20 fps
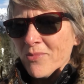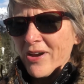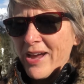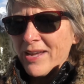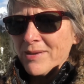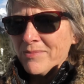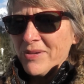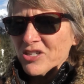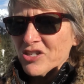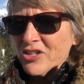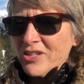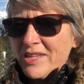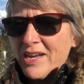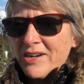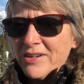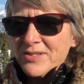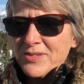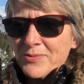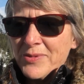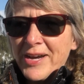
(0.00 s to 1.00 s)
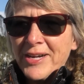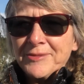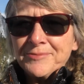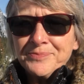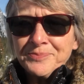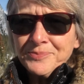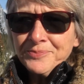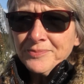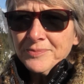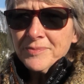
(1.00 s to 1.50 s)
brand mission there as well.
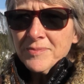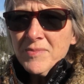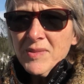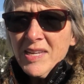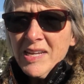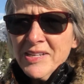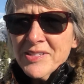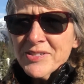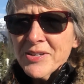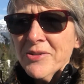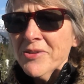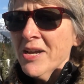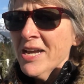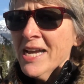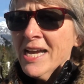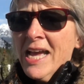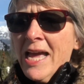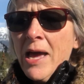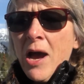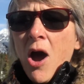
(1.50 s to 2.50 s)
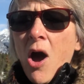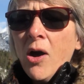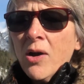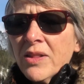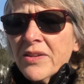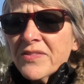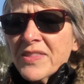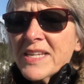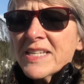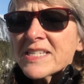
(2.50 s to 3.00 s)
So
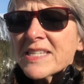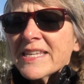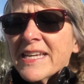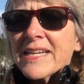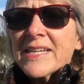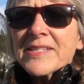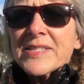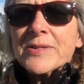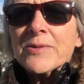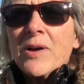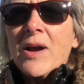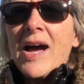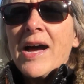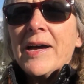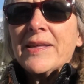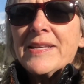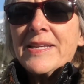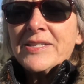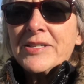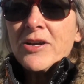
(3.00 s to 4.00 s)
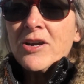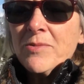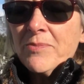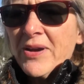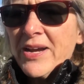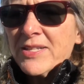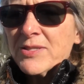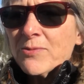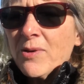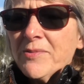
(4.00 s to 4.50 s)
all of these things, these cult
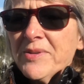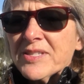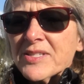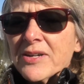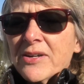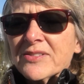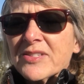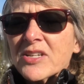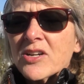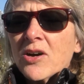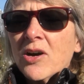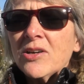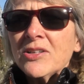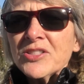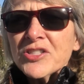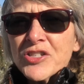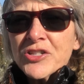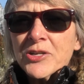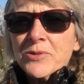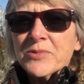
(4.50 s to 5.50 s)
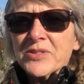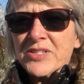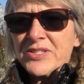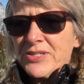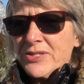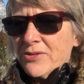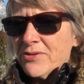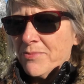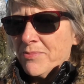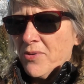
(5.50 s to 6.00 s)
brands, what we saw is culture was
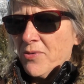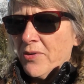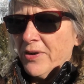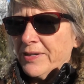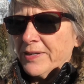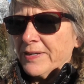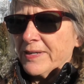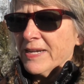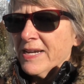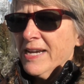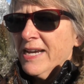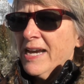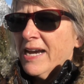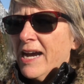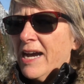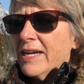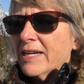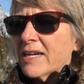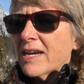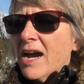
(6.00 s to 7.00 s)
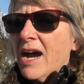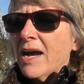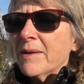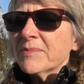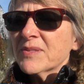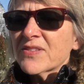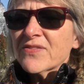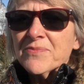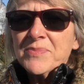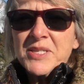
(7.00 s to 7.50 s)
so important. It
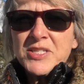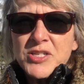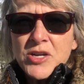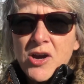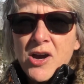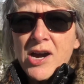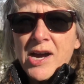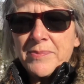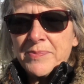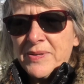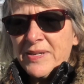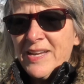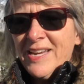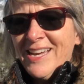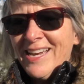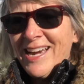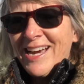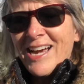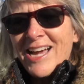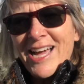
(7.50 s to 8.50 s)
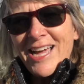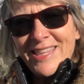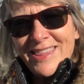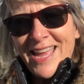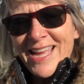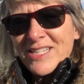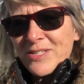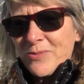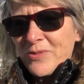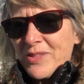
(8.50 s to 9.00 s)
comes from the top.
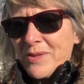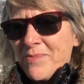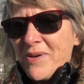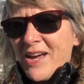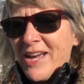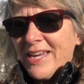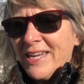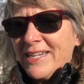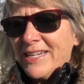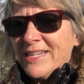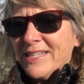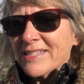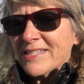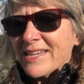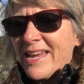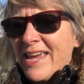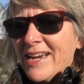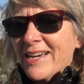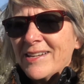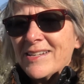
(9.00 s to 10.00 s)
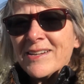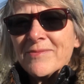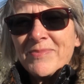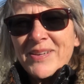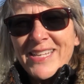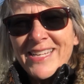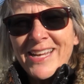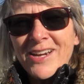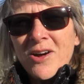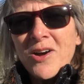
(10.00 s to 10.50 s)
That's where the buy-in is.
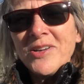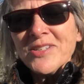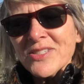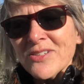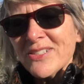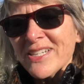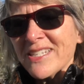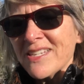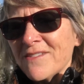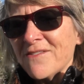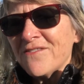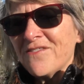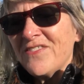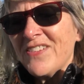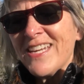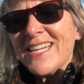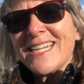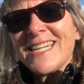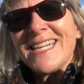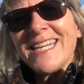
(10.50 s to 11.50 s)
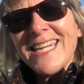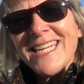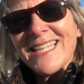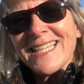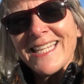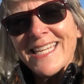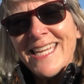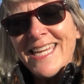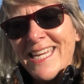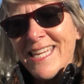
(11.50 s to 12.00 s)
But it also doesn't fit
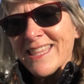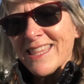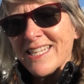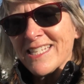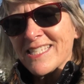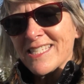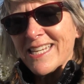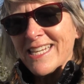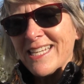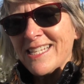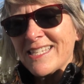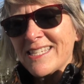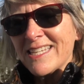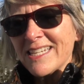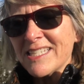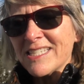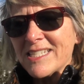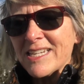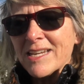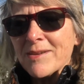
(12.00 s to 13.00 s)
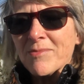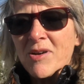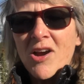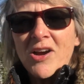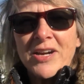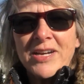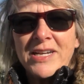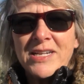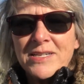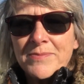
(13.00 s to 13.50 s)
neatly in this existing
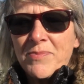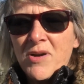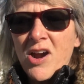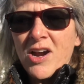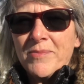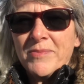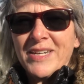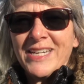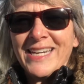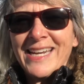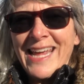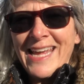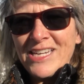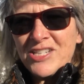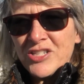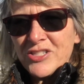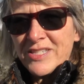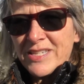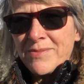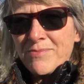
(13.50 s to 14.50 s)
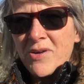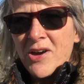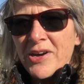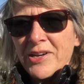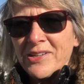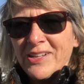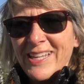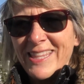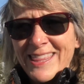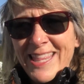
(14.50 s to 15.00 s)
marketing department and agency
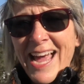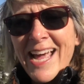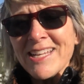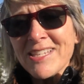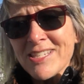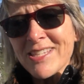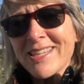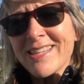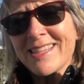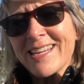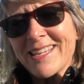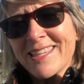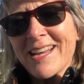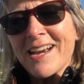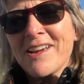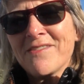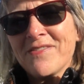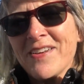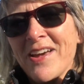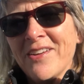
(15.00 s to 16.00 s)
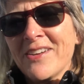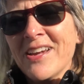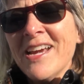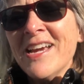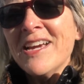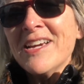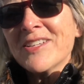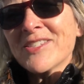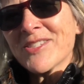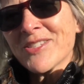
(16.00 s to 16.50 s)
model. And that's the thing that I found
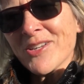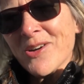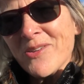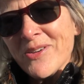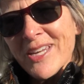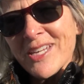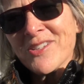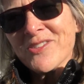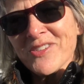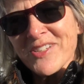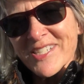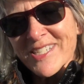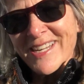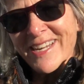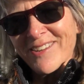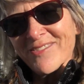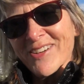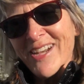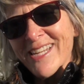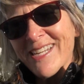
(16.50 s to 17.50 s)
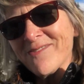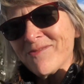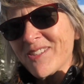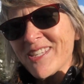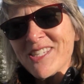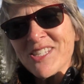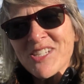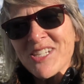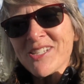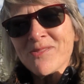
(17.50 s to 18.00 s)
so interesting, right?
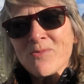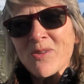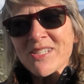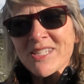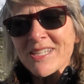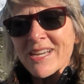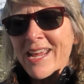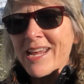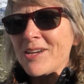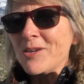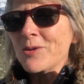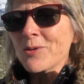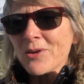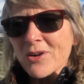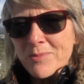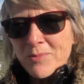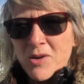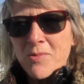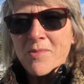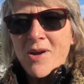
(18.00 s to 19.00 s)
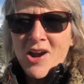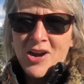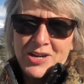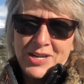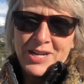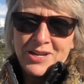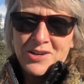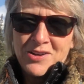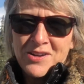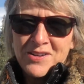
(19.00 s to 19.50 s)
Just wasn't a normal
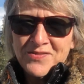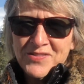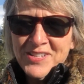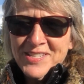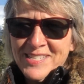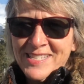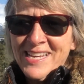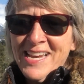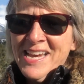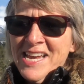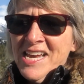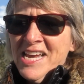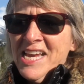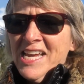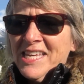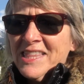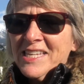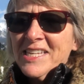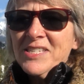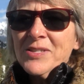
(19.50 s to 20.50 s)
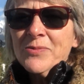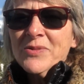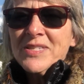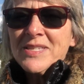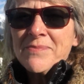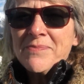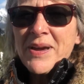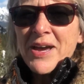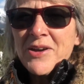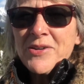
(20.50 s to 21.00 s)
marketing conference. This
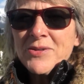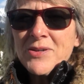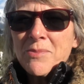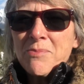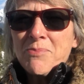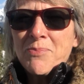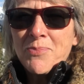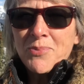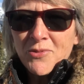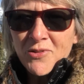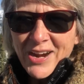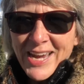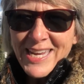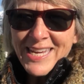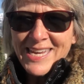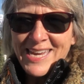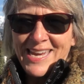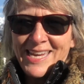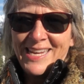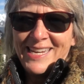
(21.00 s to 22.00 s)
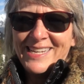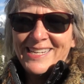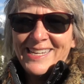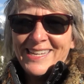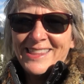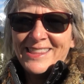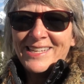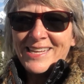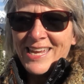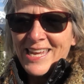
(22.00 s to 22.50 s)
was about breaking
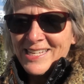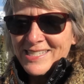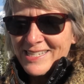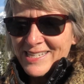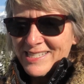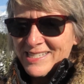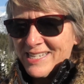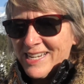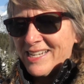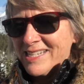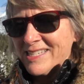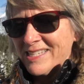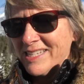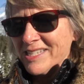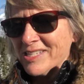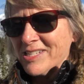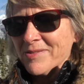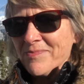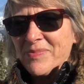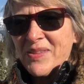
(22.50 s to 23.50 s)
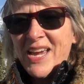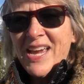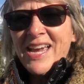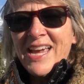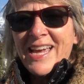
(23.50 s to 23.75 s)
the existing system.